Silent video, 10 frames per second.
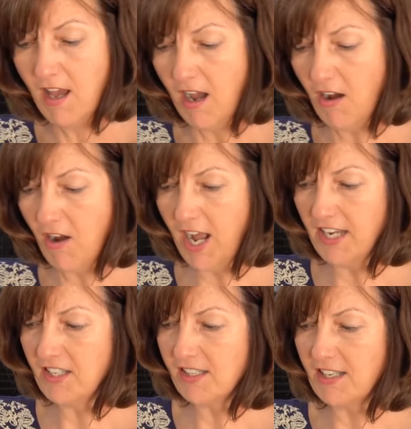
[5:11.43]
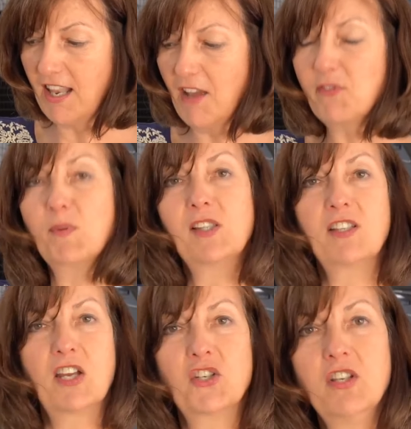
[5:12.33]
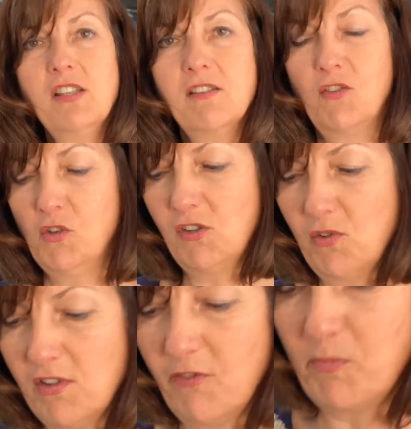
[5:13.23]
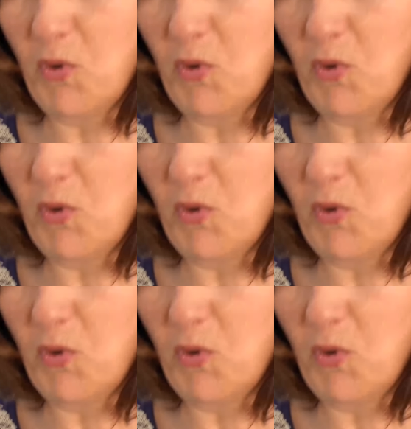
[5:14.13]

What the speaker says: I just love pistachios, good source of